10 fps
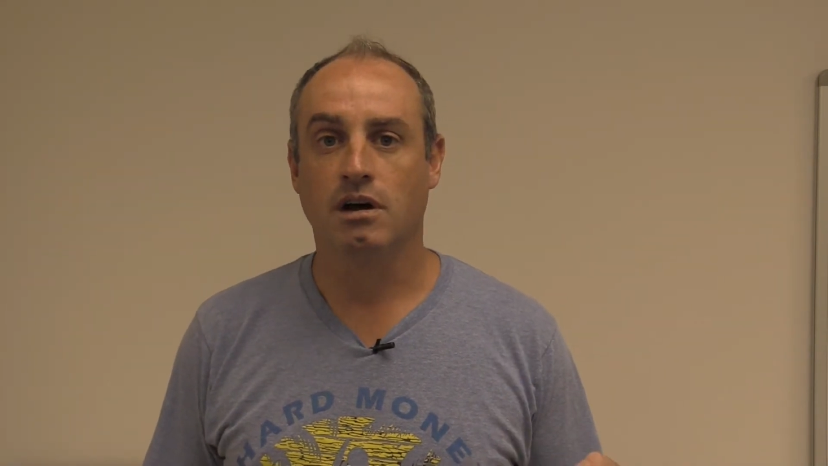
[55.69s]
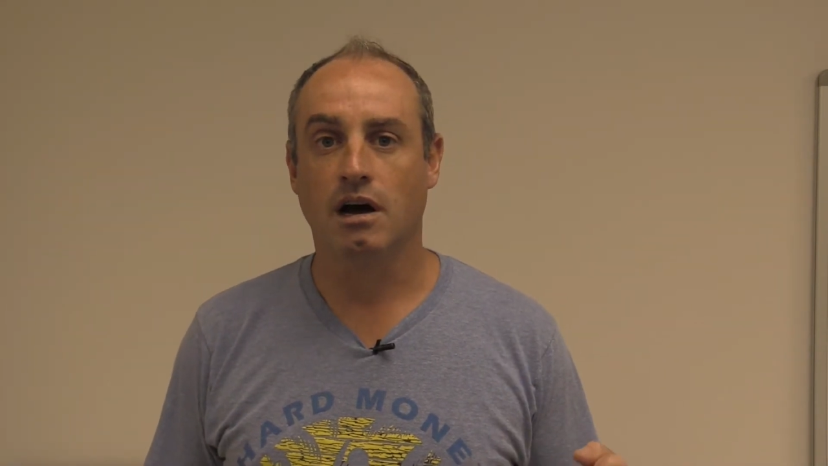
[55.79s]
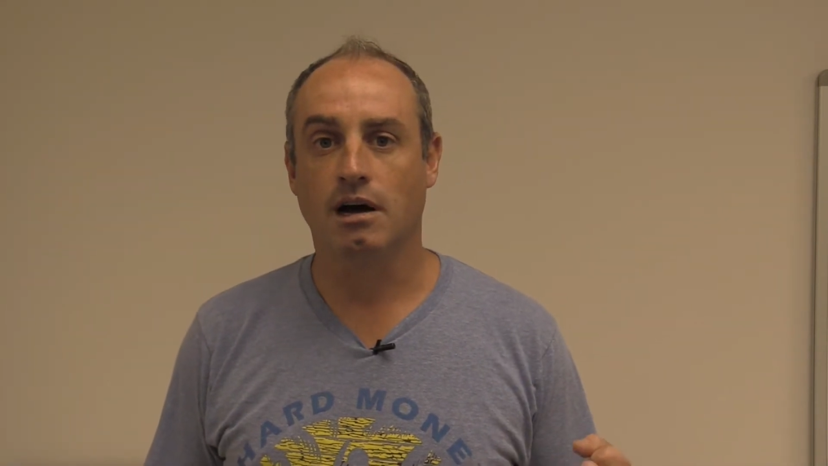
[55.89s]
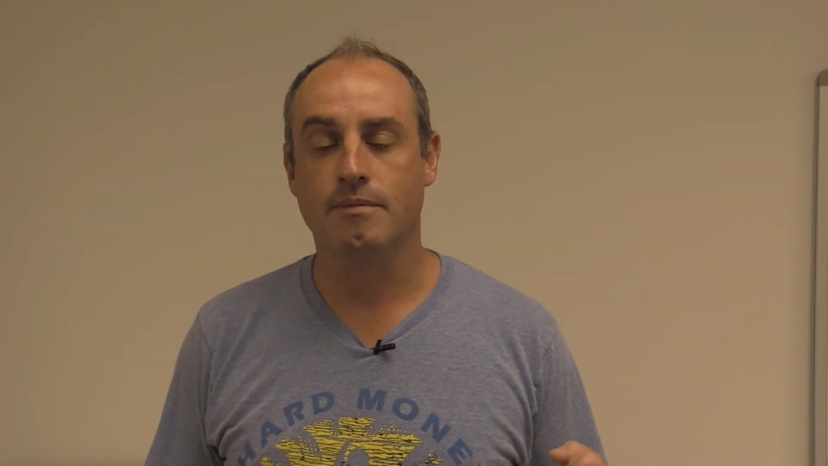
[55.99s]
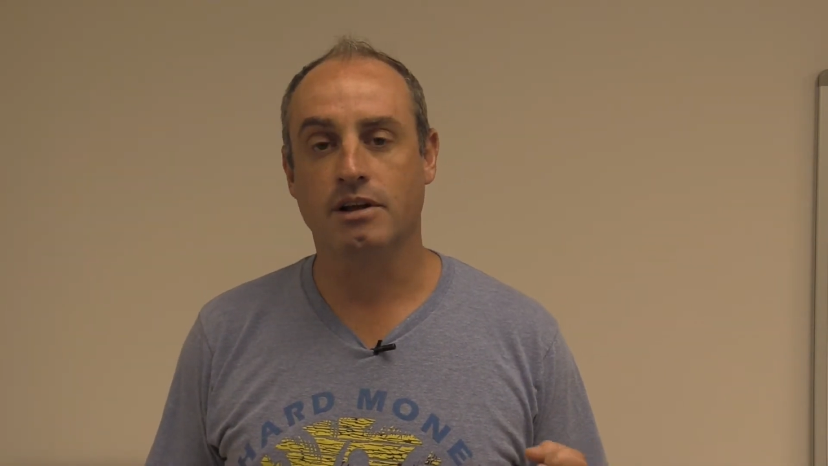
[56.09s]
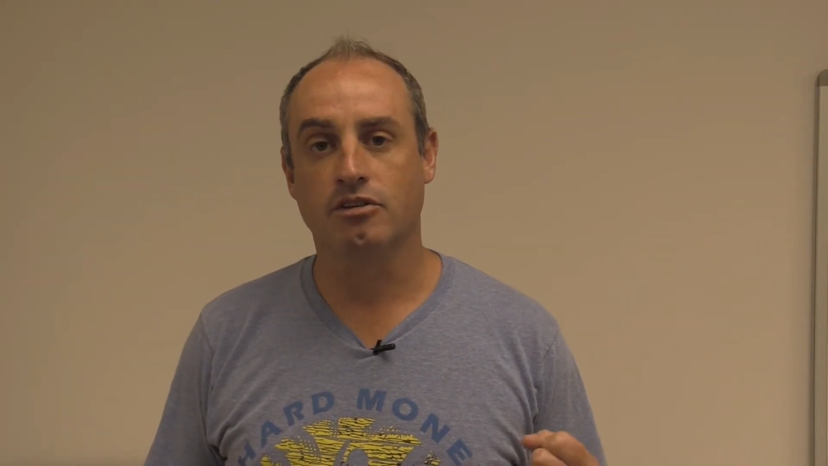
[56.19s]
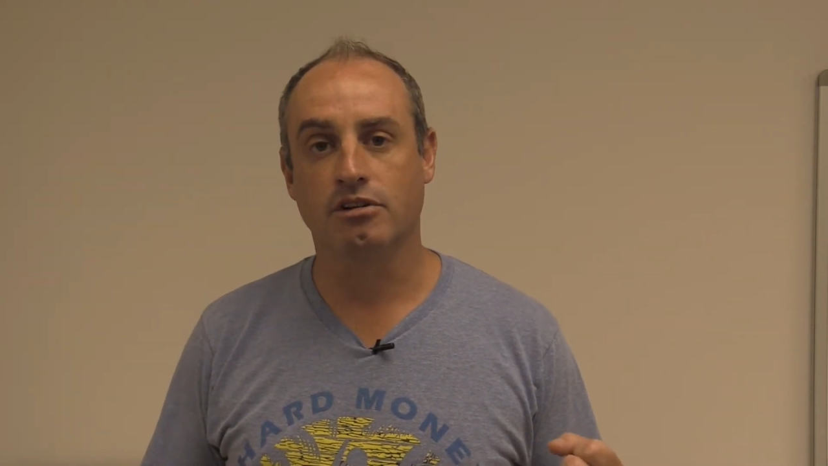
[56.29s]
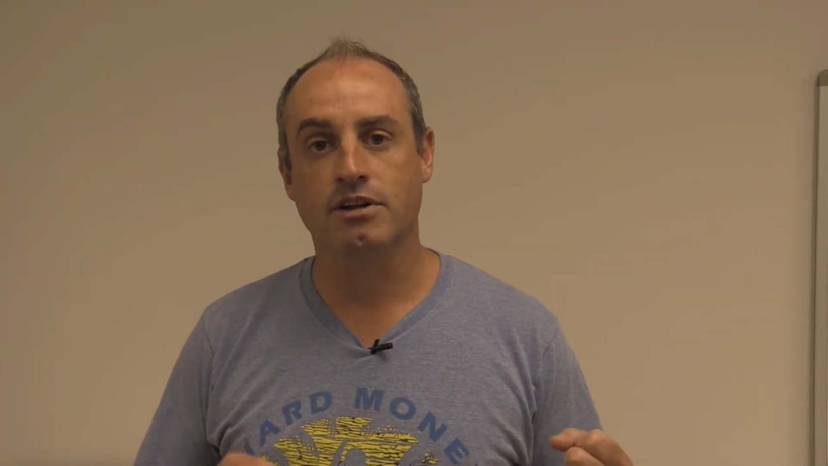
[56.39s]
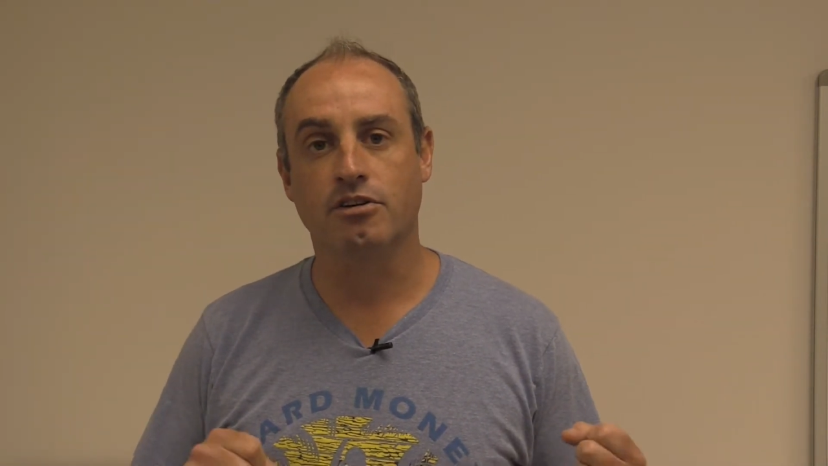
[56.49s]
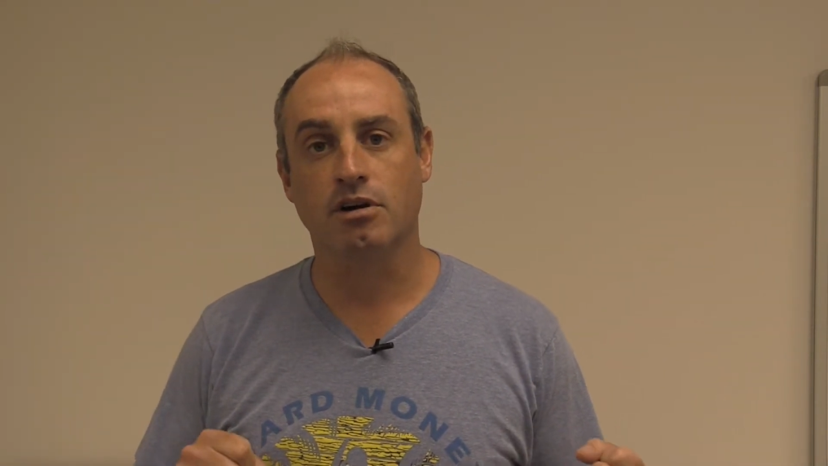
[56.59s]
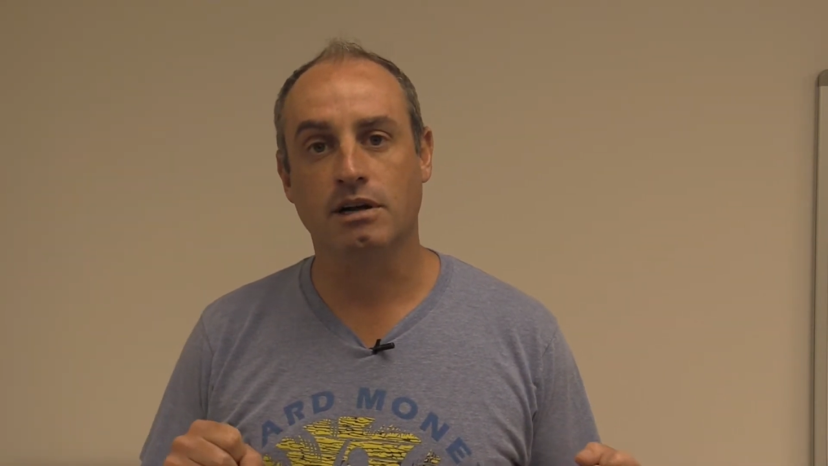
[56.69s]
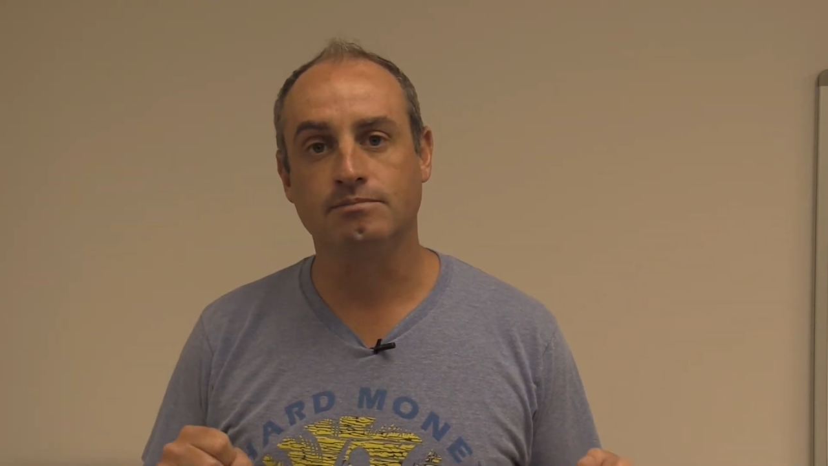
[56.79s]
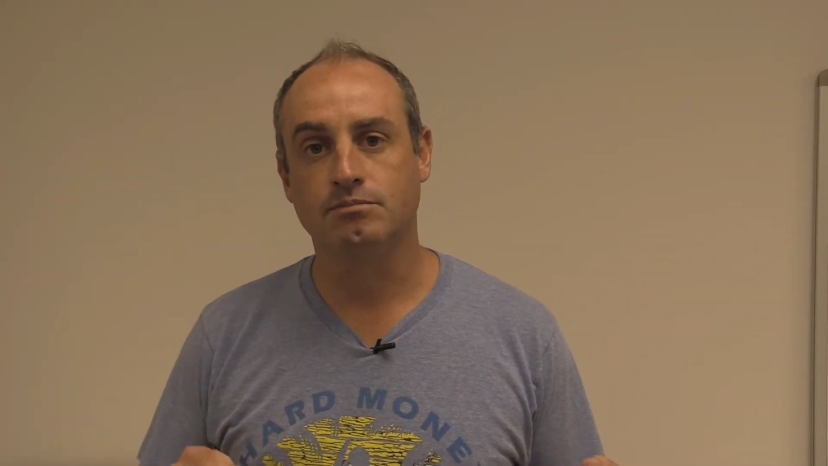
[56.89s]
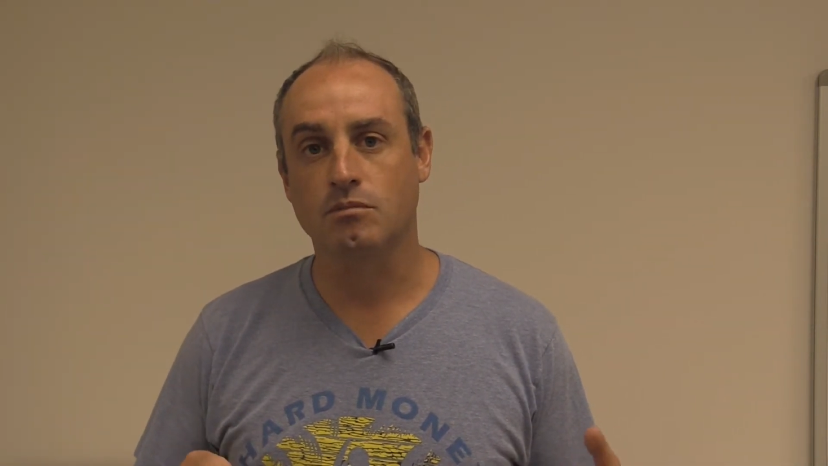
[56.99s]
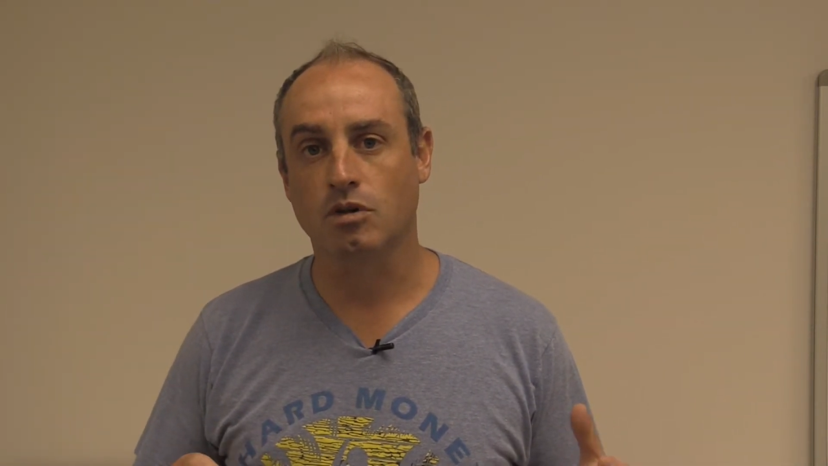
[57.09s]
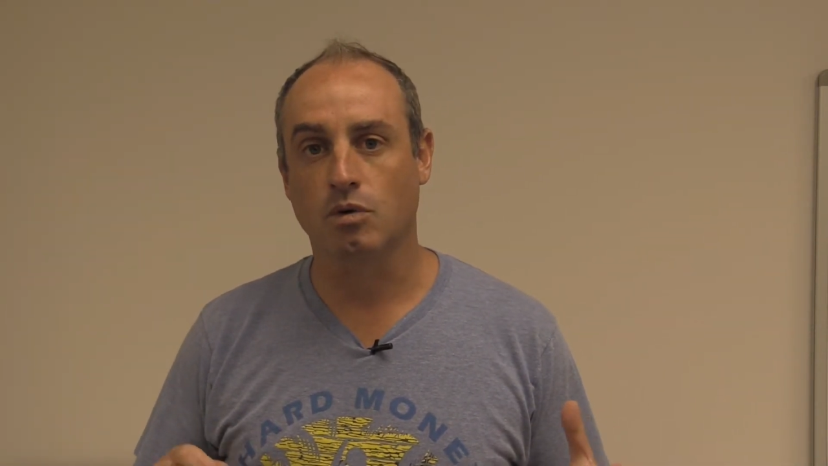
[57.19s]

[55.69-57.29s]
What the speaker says: that you're the lender on,